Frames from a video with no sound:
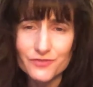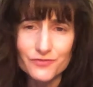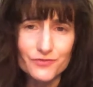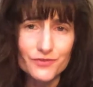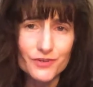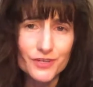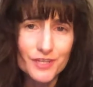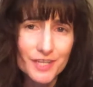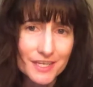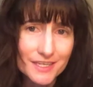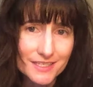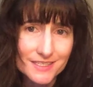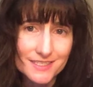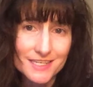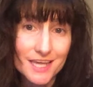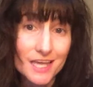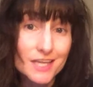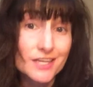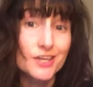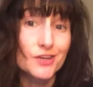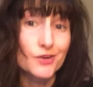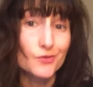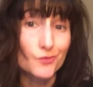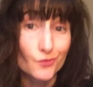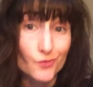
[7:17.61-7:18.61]
Forget
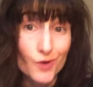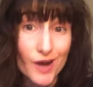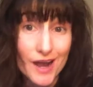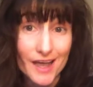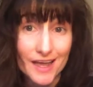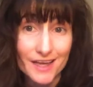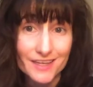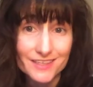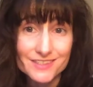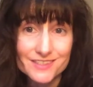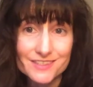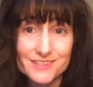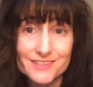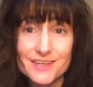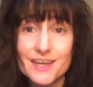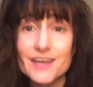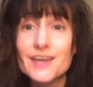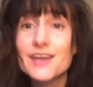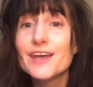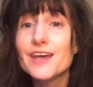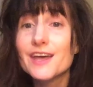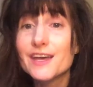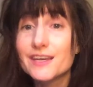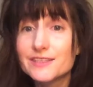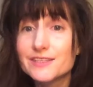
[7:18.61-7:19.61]
taking rest
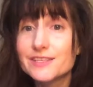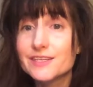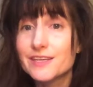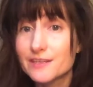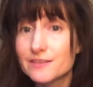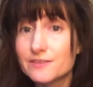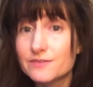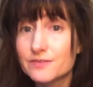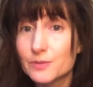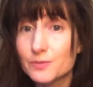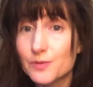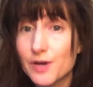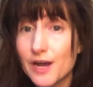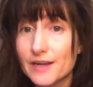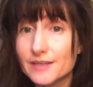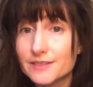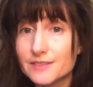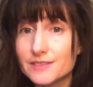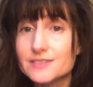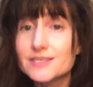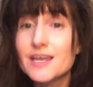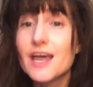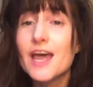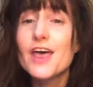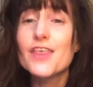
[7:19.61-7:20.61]
at the end of your
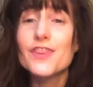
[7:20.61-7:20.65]
practice.